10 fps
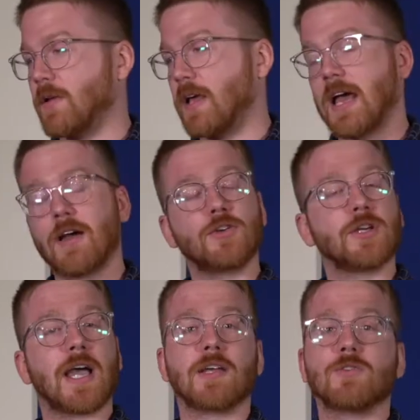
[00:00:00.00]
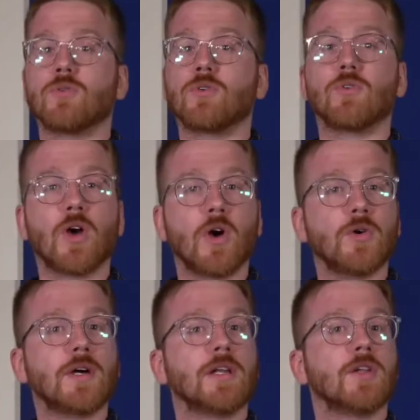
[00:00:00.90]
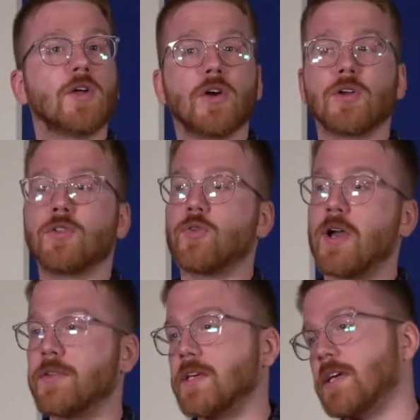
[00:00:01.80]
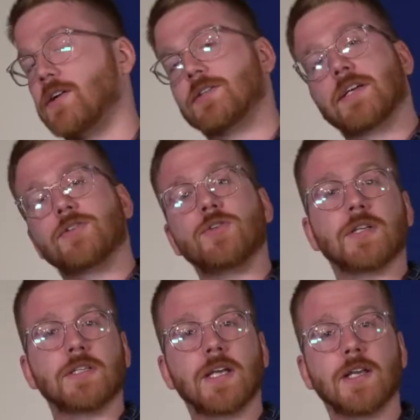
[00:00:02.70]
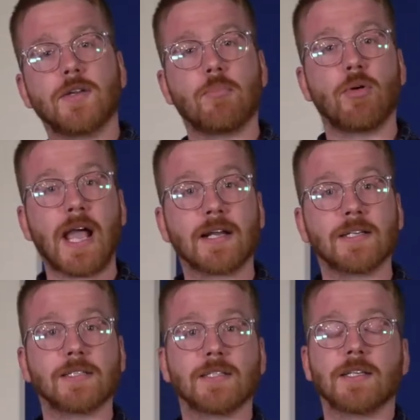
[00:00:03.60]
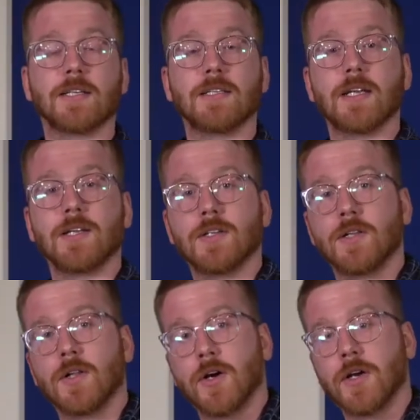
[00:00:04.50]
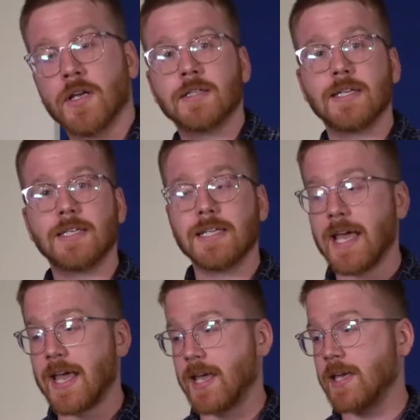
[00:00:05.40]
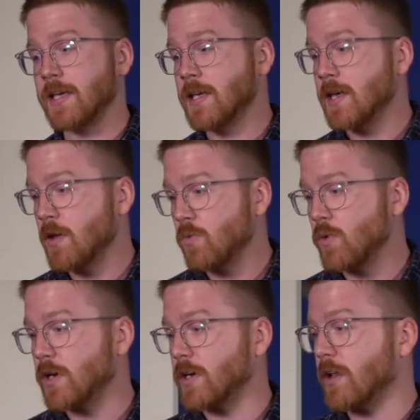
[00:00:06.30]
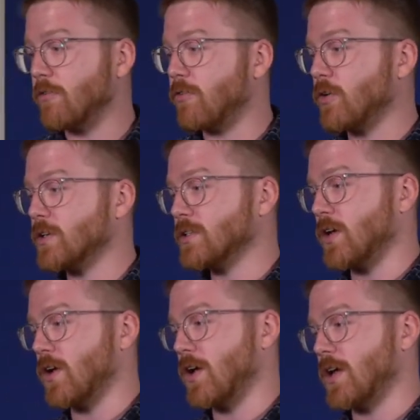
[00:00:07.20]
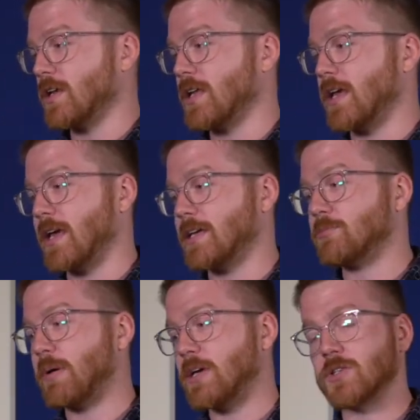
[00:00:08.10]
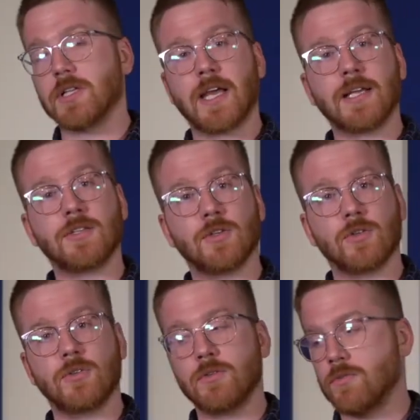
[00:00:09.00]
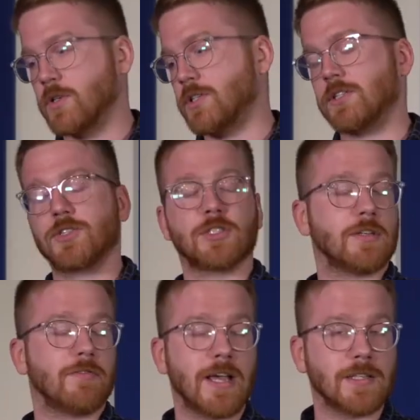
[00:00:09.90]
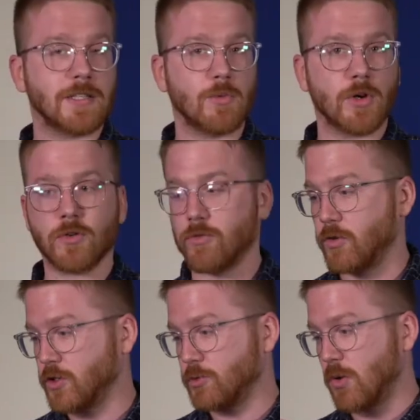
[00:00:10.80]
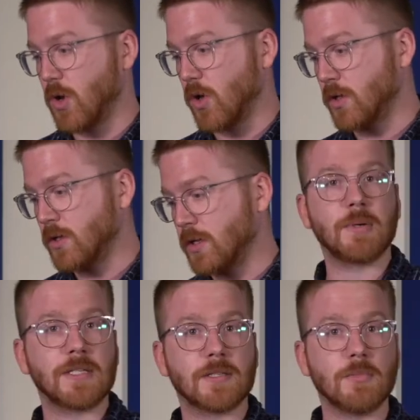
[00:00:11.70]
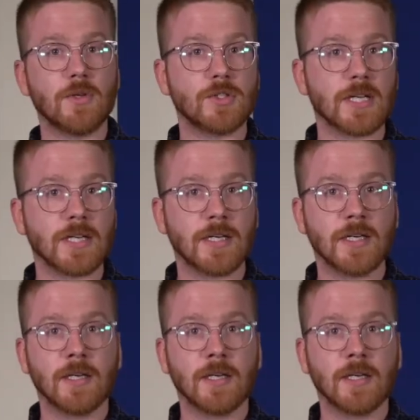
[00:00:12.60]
how you guys will grow and learn throughout the years as you continue to practice and continue to learn. Today, we are going to focus on a special etude, which is just a fancy word for a small piece of music